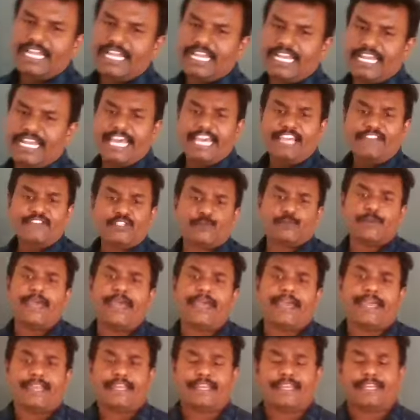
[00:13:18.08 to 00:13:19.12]

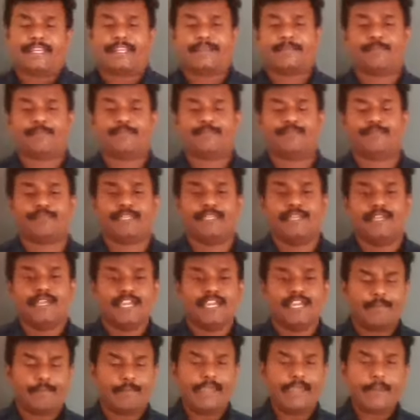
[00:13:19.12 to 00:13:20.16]
Lifespan
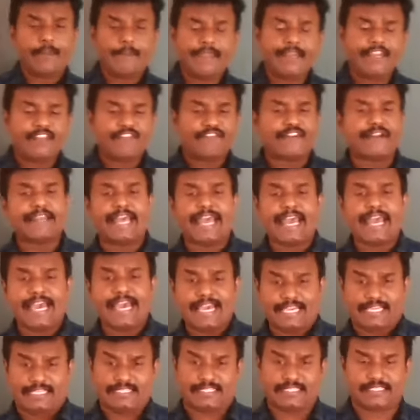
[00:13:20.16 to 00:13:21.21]
may be defined
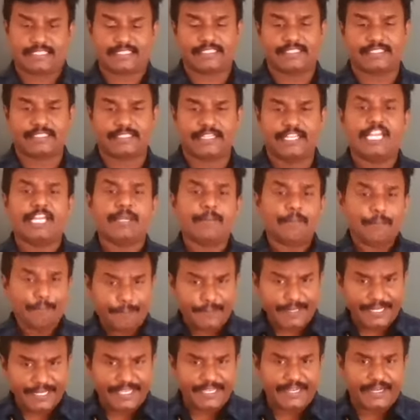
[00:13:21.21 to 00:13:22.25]
as
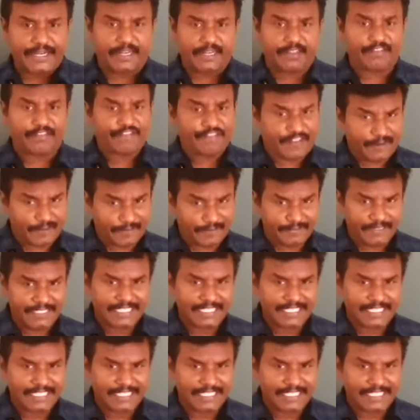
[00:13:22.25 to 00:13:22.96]
period from